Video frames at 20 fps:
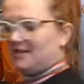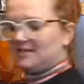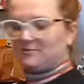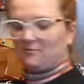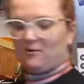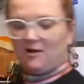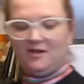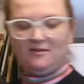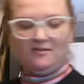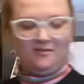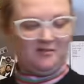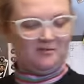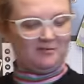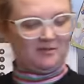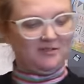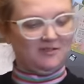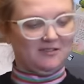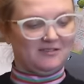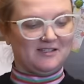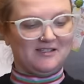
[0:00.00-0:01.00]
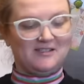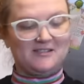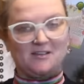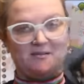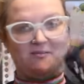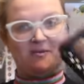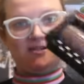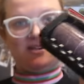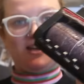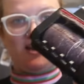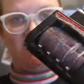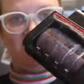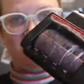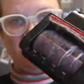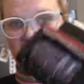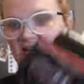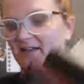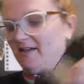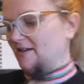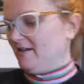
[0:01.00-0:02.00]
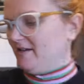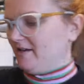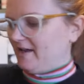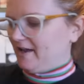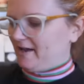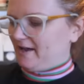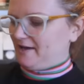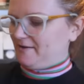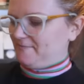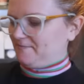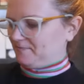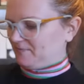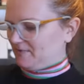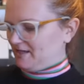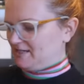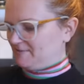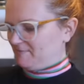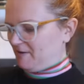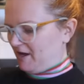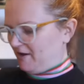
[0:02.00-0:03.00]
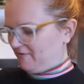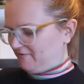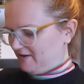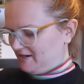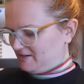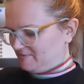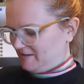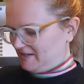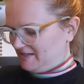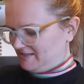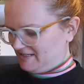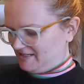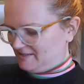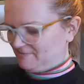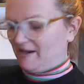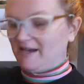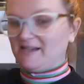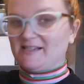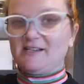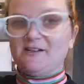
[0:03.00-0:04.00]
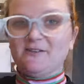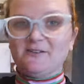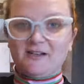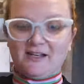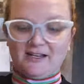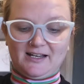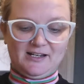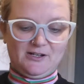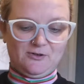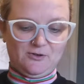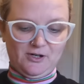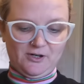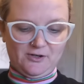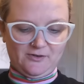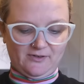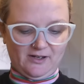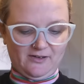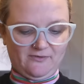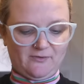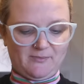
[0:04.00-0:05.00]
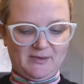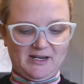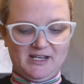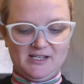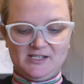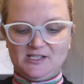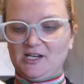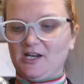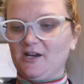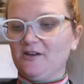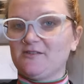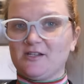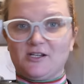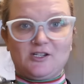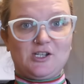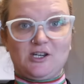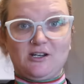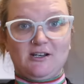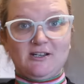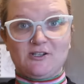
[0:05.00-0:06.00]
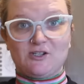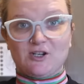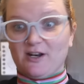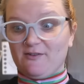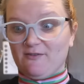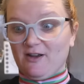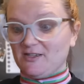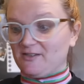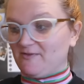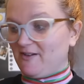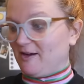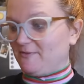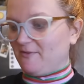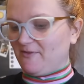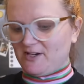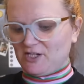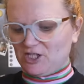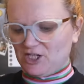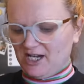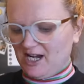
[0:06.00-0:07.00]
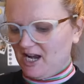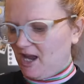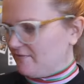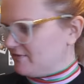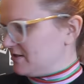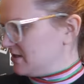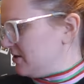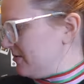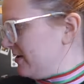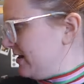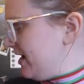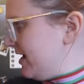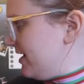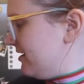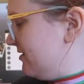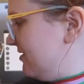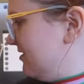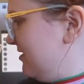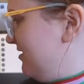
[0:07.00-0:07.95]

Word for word: this one, oh god, there's so much hair in it, um, is perfect because this makes it look like a little hoover for my niece to use. And she literally runs around with it. She loves doing it.